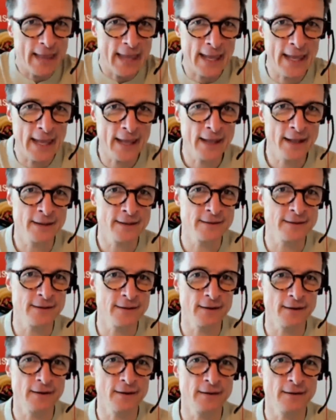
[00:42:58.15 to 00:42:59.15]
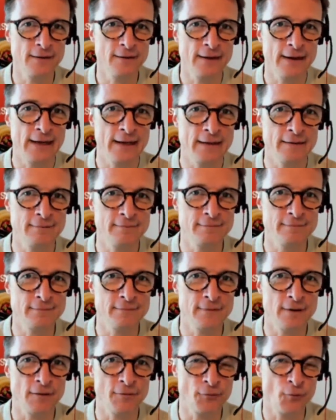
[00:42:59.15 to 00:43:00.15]
And
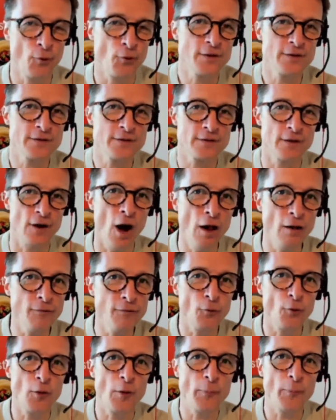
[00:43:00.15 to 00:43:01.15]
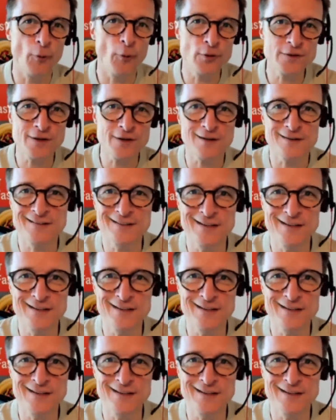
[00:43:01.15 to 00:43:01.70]
of course, all four reports are